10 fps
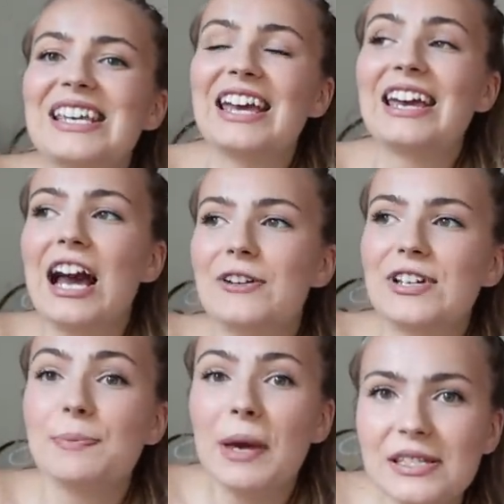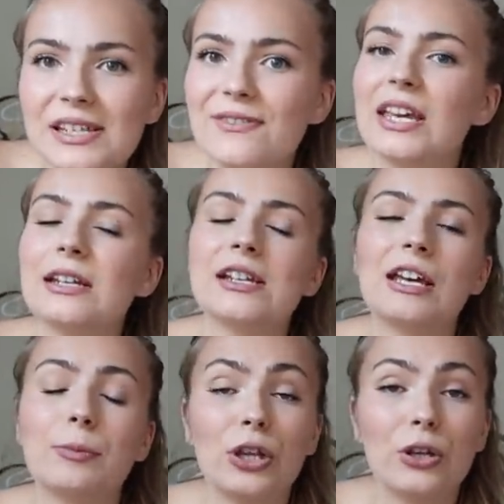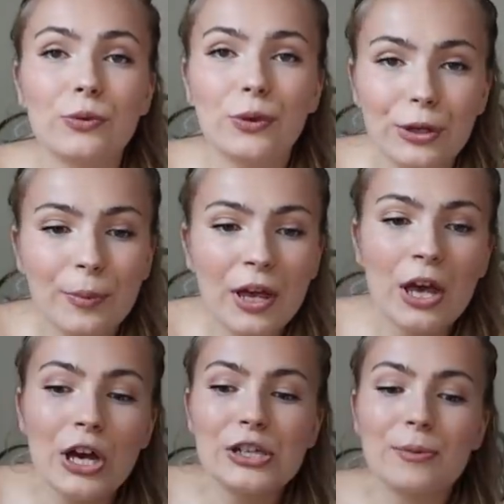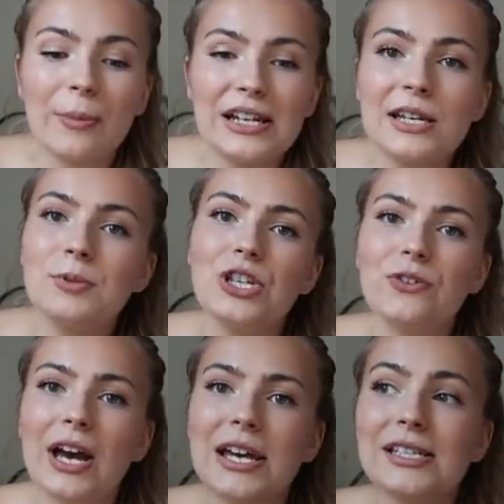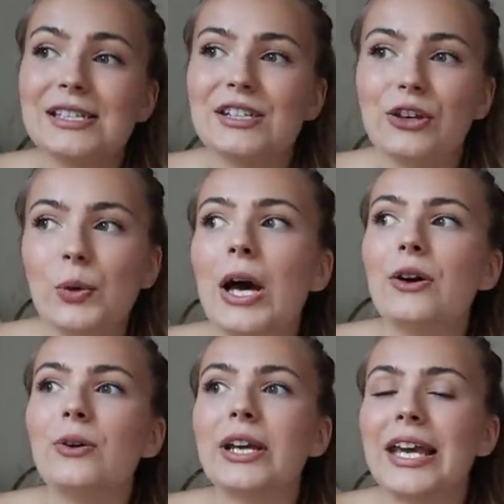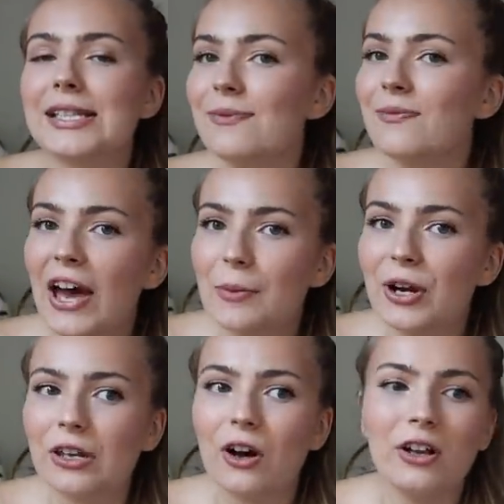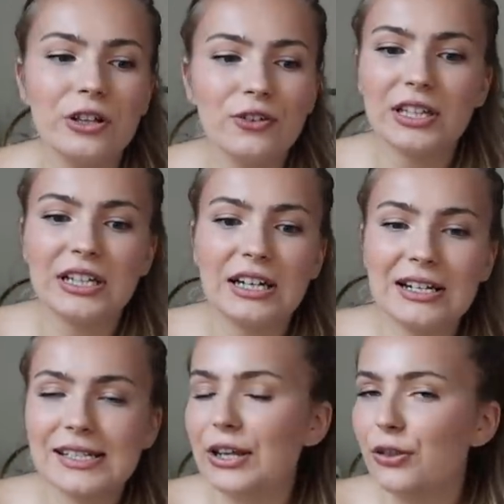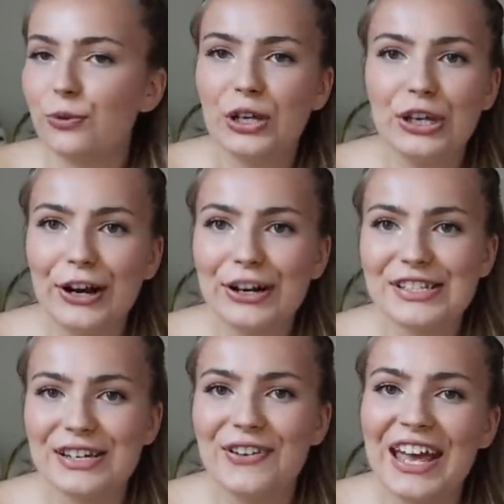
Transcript: can get kind of expensive. They can take up a lot of room. So my tip to you guys is to go out, get some fabric. All you really need is like three yards of